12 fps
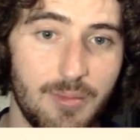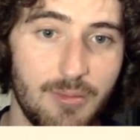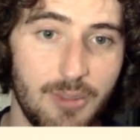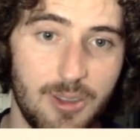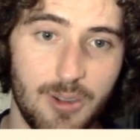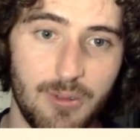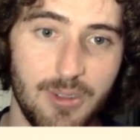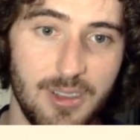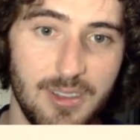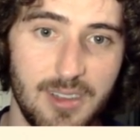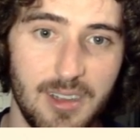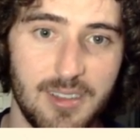We took with
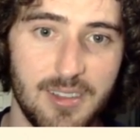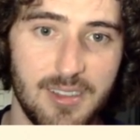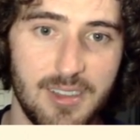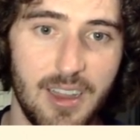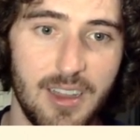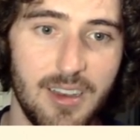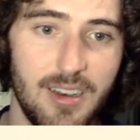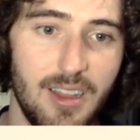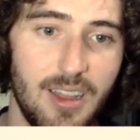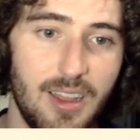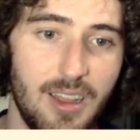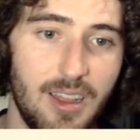d6 instead,
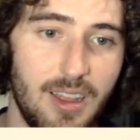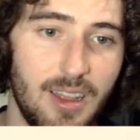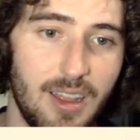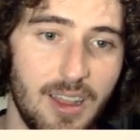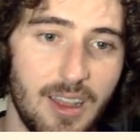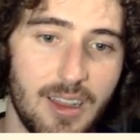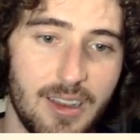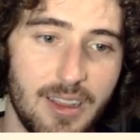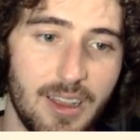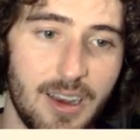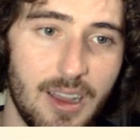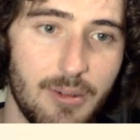and
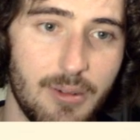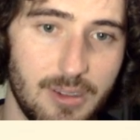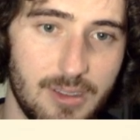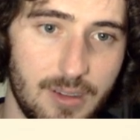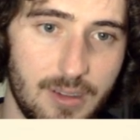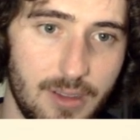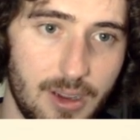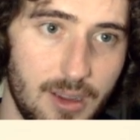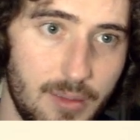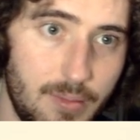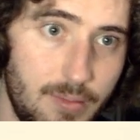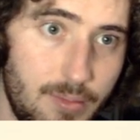yeah, now we're just in a
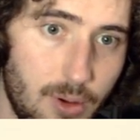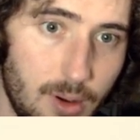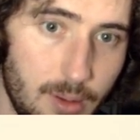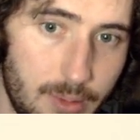very poor